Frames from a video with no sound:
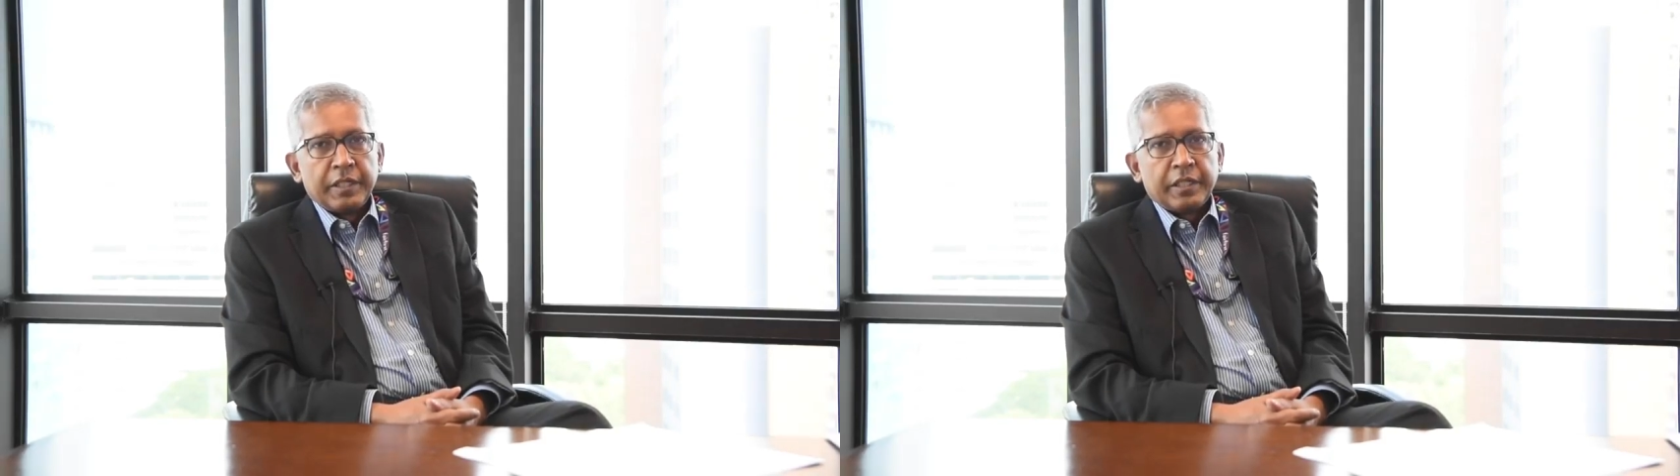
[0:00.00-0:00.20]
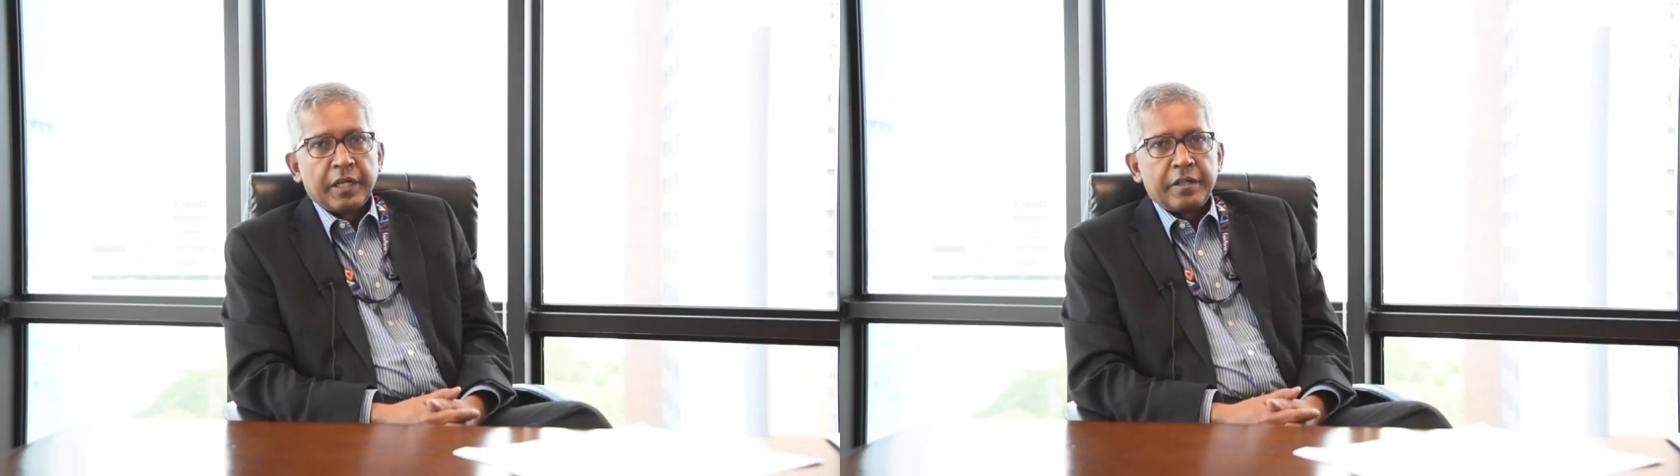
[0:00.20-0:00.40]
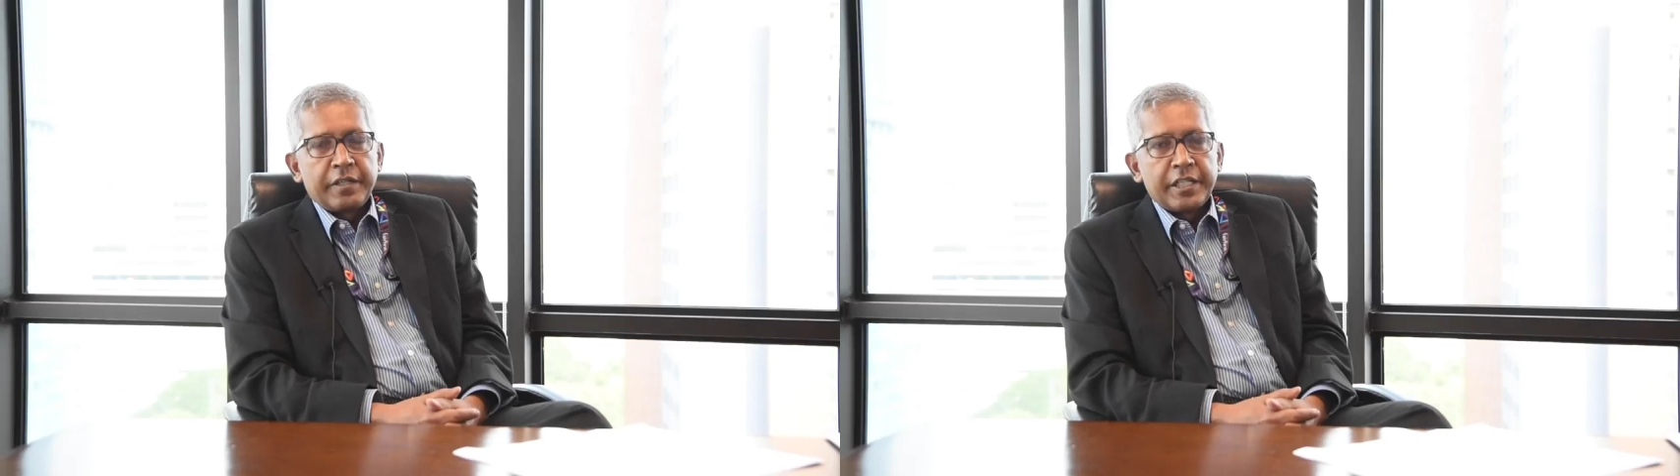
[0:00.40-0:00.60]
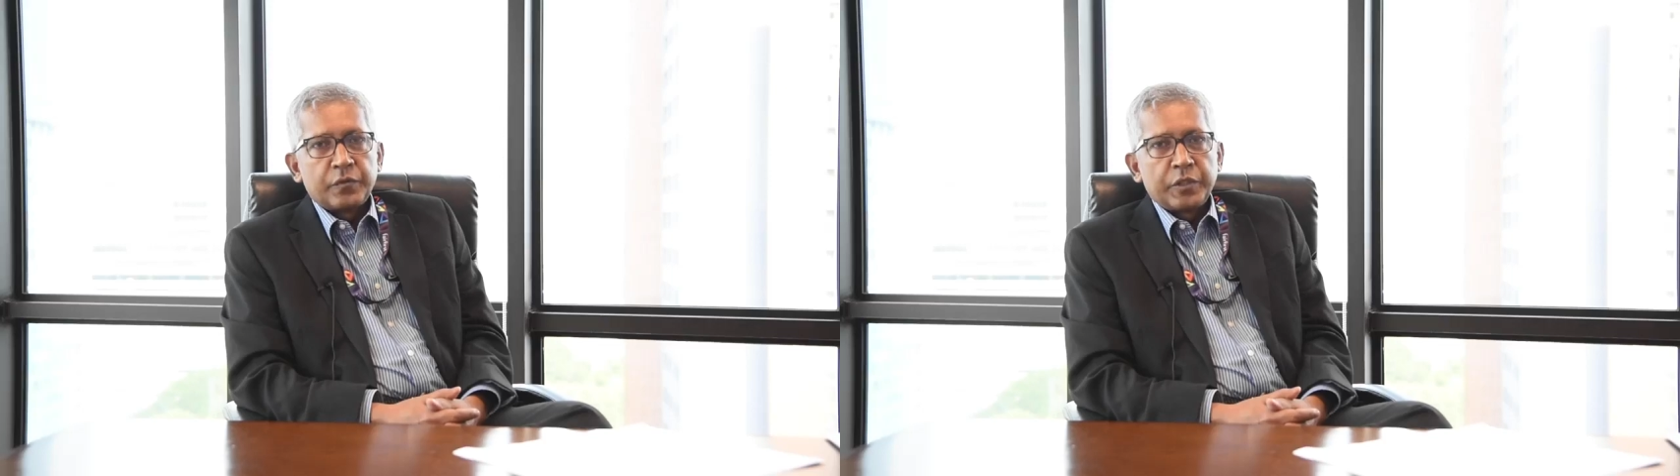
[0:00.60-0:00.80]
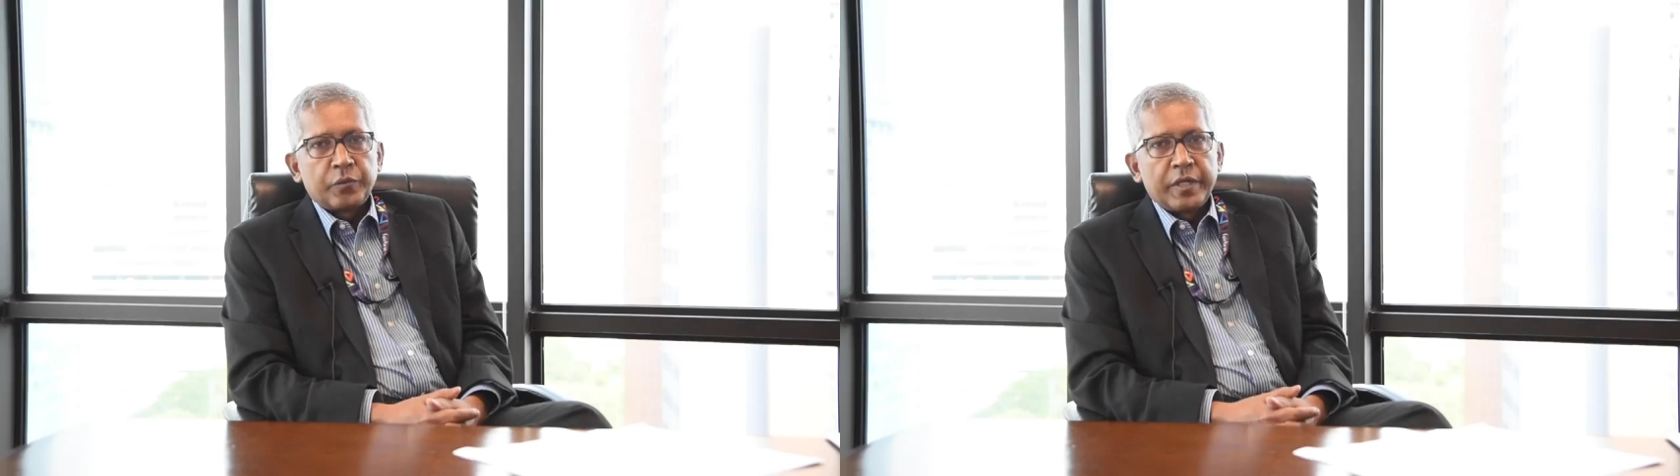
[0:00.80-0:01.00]

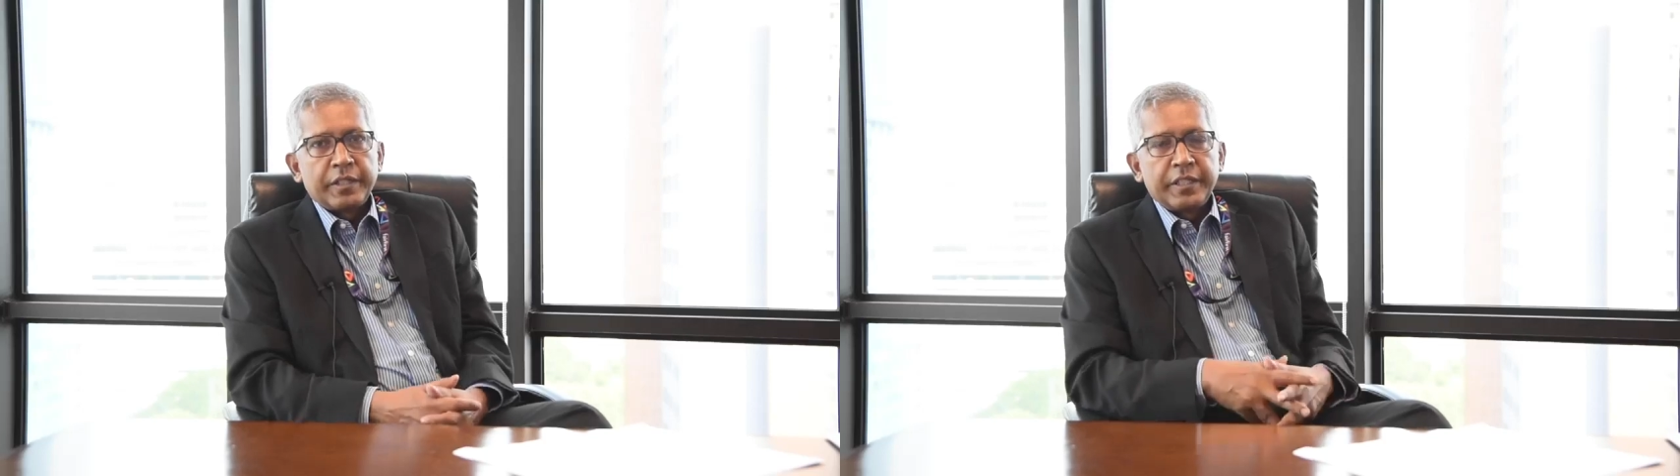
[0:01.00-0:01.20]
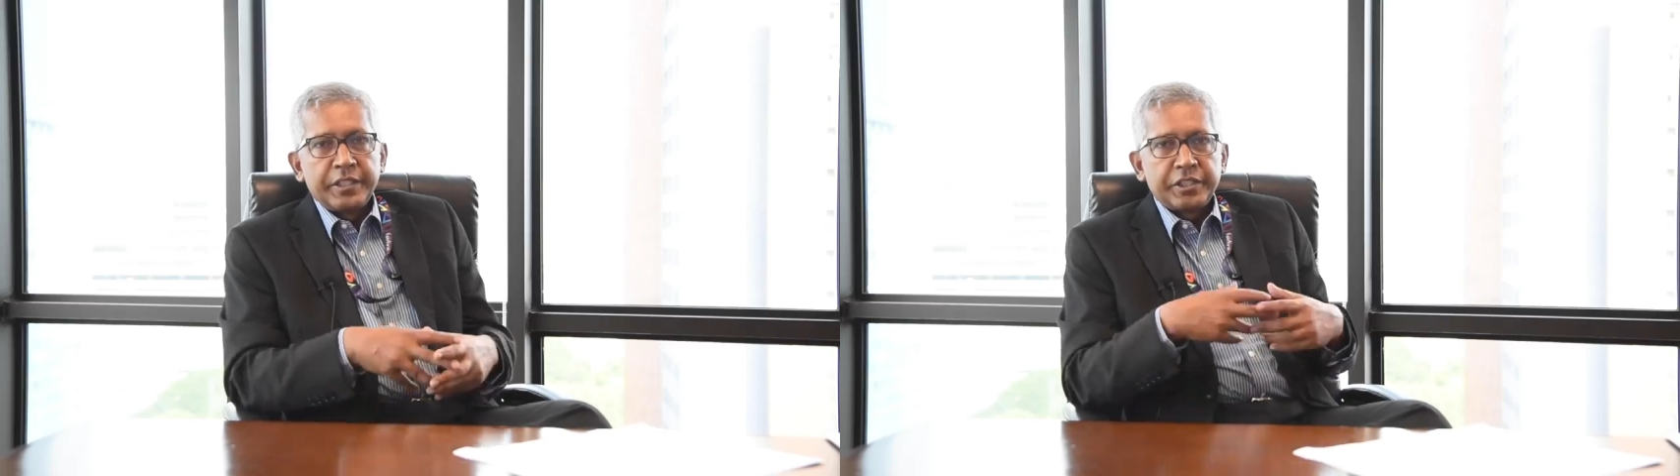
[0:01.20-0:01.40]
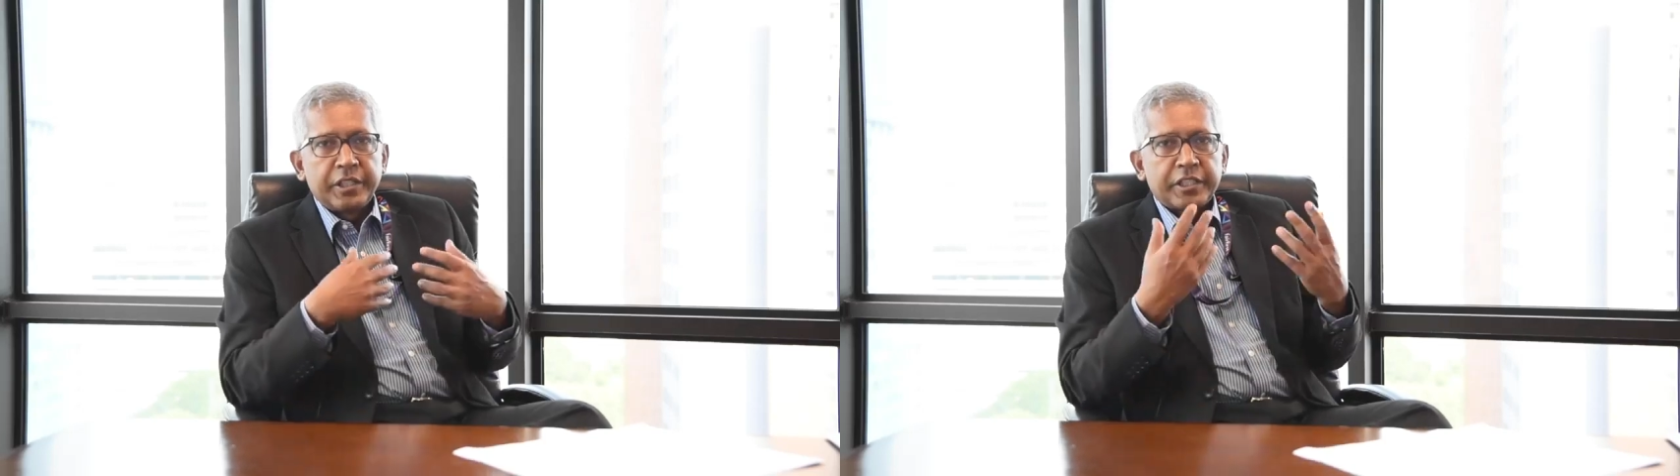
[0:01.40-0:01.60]
countries which were the initial